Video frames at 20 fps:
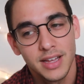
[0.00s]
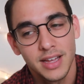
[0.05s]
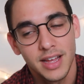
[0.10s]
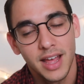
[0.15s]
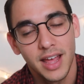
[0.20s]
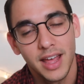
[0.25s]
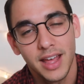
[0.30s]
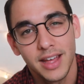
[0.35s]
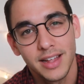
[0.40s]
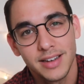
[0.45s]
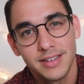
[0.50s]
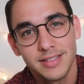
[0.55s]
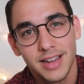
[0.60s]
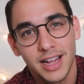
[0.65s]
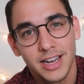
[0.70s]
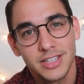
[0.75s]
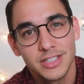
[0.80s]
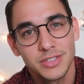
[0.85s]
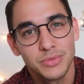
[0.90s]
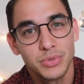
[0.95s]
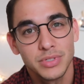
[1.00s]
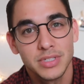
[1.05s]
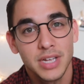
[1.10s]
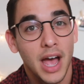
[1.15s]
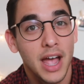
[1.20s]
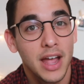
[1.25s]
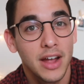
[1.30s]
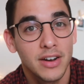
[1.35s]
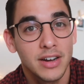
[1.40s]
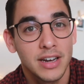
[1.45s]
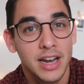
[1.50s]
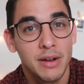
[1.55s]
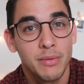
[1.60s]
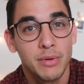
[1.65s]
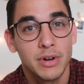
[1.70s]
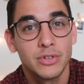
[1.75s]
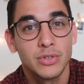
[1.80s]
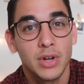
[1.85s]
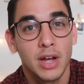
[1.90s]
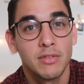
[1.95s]
and I just was tired and I didn't
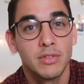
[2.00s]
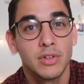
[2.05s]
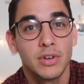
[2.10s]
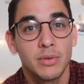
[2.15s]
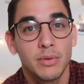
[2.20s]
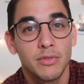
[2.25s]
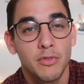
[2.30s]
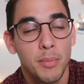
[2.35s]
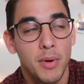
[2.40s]
want to drive looking for